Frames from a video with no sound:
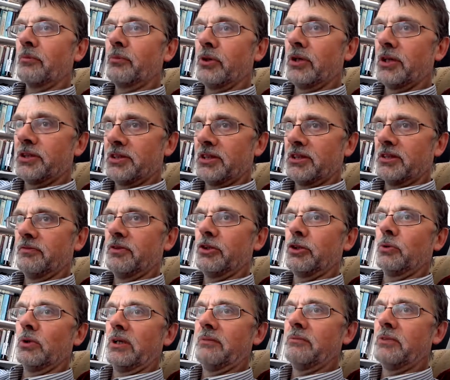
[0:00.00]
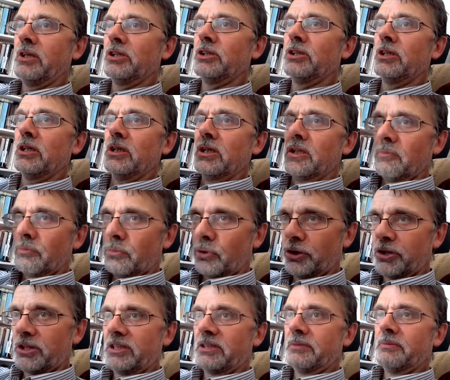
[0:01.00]
a person as a visual image
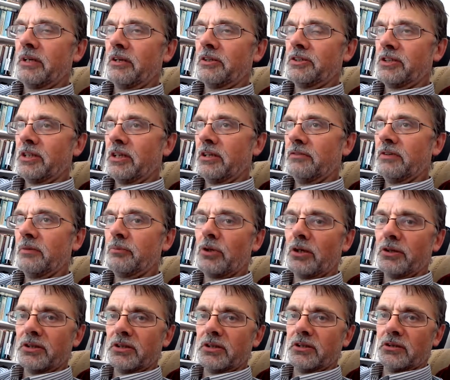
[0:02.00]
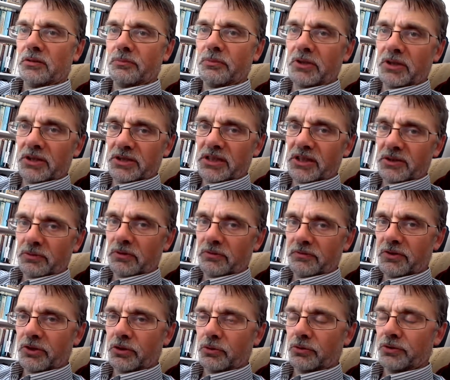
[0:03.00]
pushes them outside of the body you know because that's what
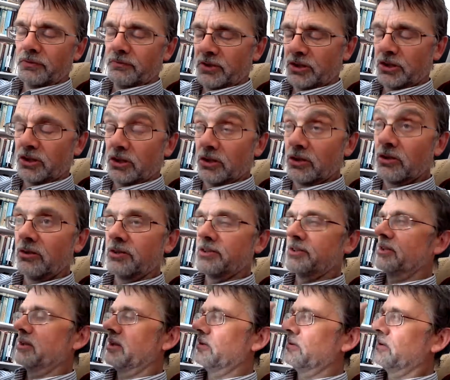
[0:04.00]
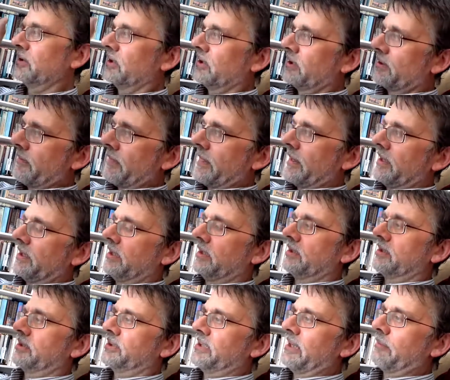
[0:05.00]
visual vision does it
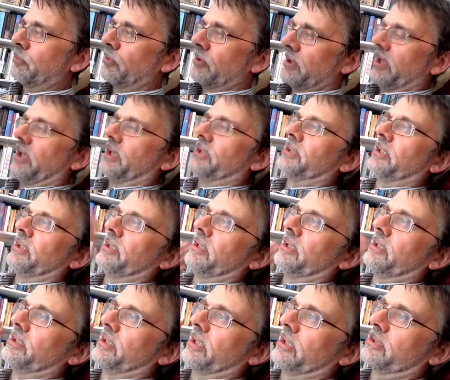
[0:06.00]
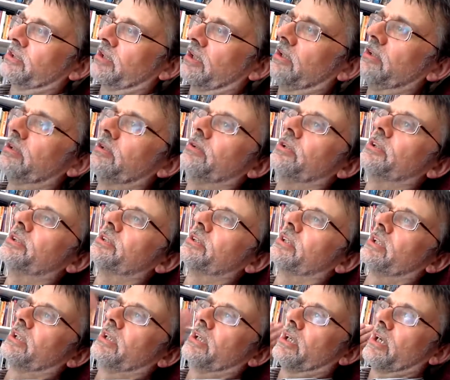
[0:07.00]
it separates and it
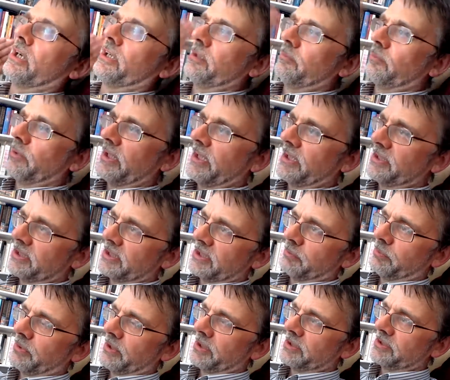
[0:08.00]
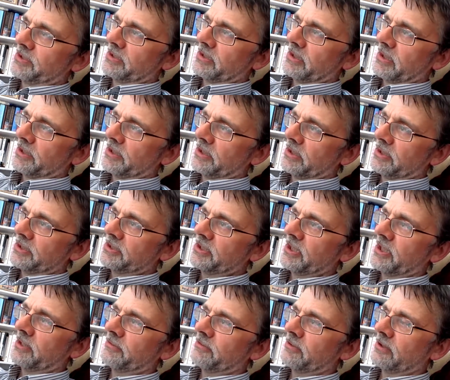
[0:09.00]
excludes and it places a person at a
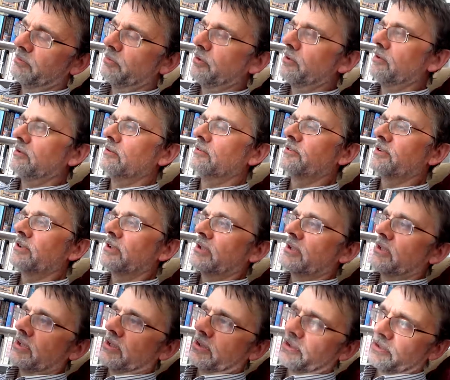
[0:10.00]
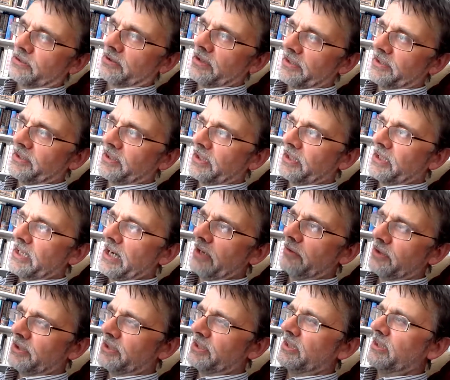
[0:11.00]
safe remove so I think
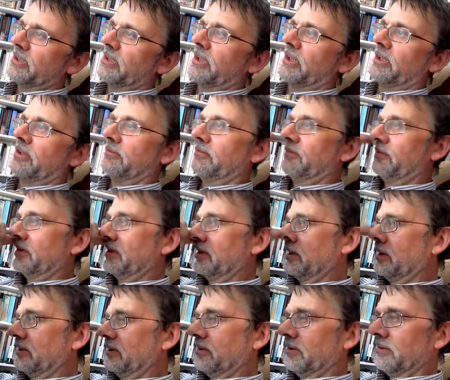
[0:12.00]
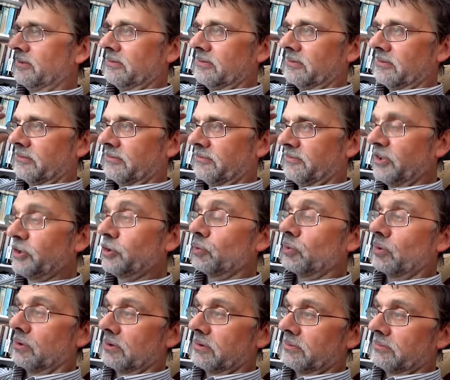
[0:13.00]
inherent in the kind of
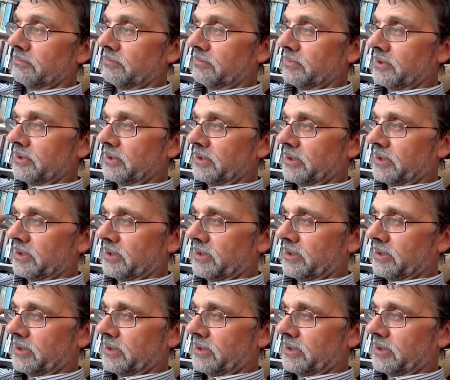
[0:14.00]
visual uh,